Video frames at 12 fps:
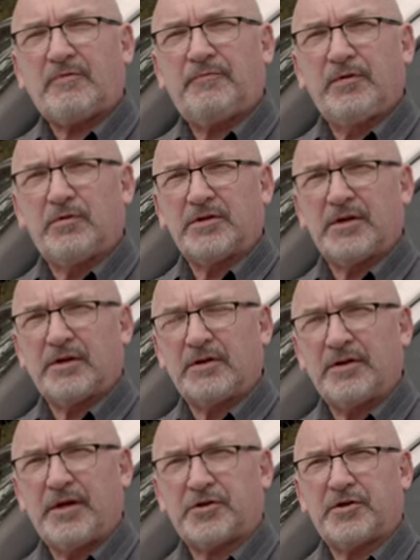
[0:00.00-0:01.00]
filter
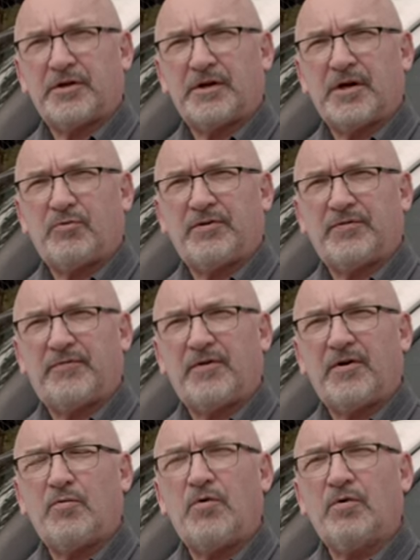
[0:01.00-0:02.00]
connection with the
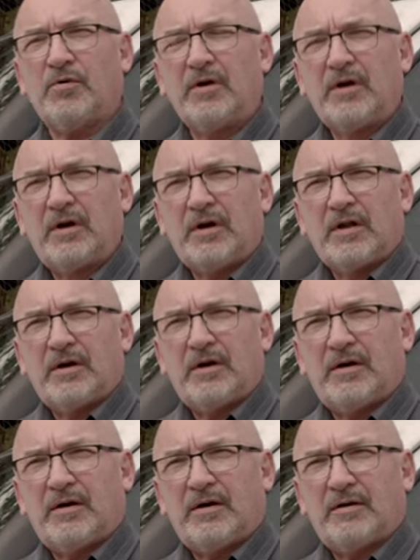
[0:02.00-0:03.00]
firewall,
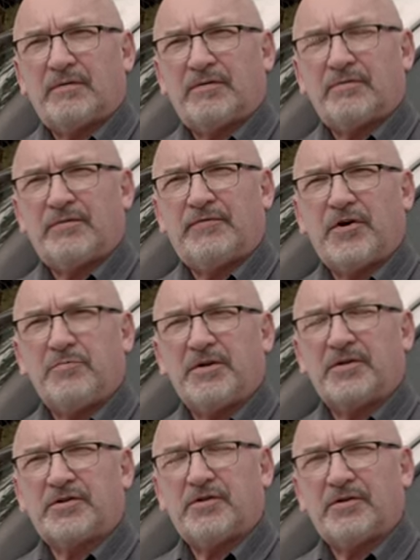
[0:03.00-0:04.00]
the foam
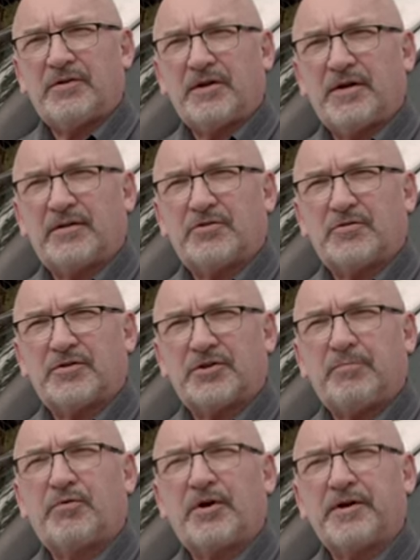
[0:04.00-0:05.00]
inside there had sort of
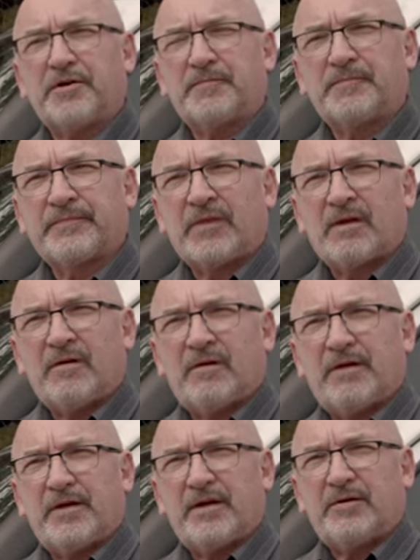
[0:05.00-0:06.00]
separated
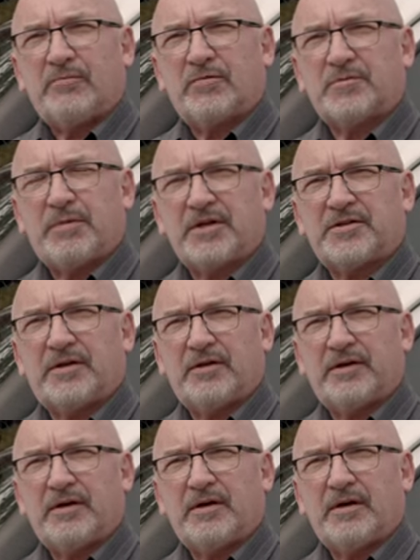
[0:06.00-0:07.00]
and was
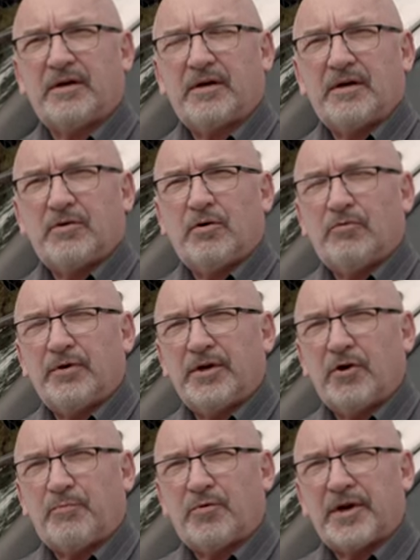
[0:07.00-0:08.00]
basically not
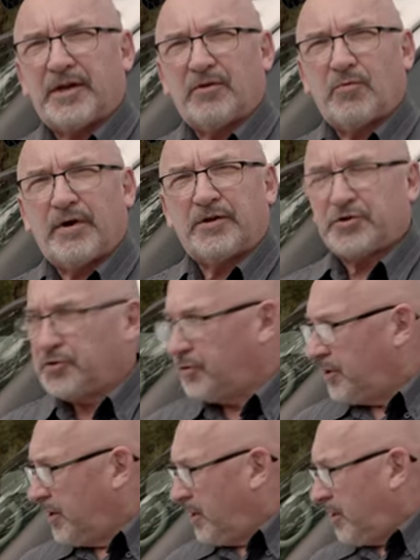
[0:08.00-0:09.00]
really operating the way it
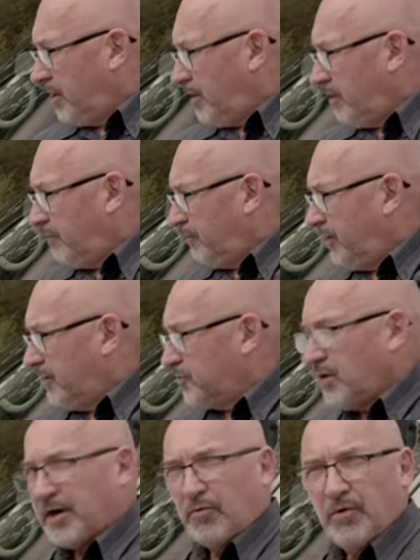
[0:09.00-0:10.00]
should. For those
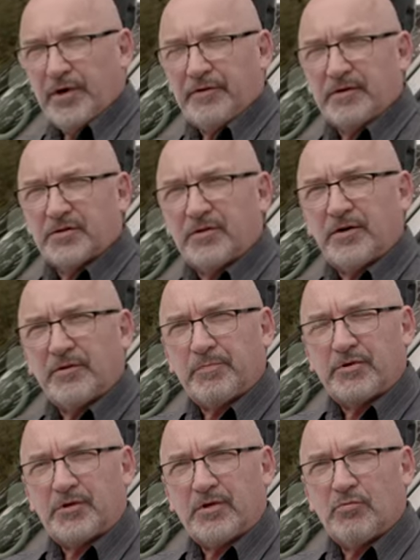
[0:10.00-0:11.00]
who aren't aware, inside the
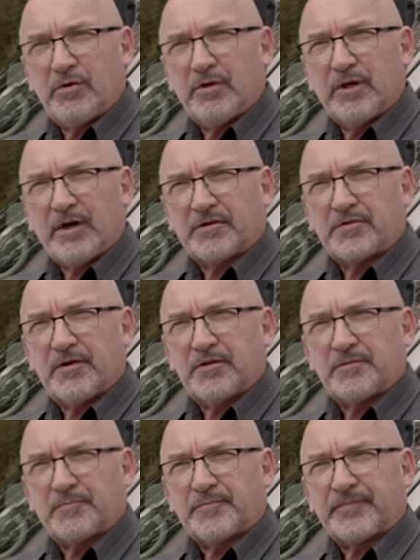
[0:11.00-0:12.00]
patrol wheel arch
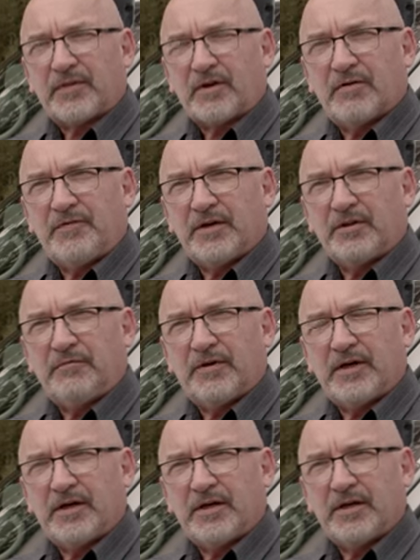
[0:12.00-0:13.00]
there's
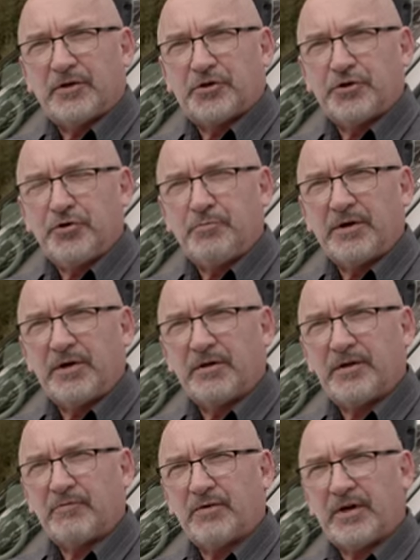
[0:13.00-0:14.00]
effectively a tube
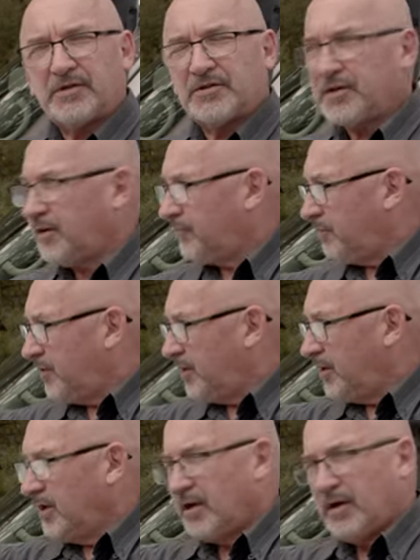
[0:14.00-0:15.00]
that runs from the